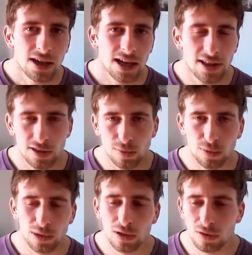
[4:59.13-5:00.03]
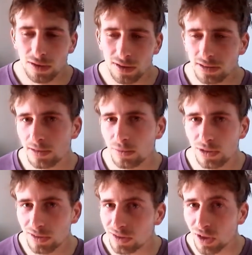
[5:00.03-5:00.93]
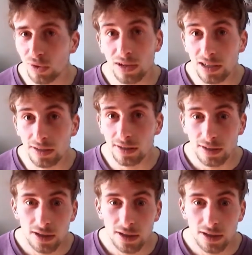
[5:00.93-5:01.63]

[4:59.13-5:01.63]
And that's what we do to things that we just don't need.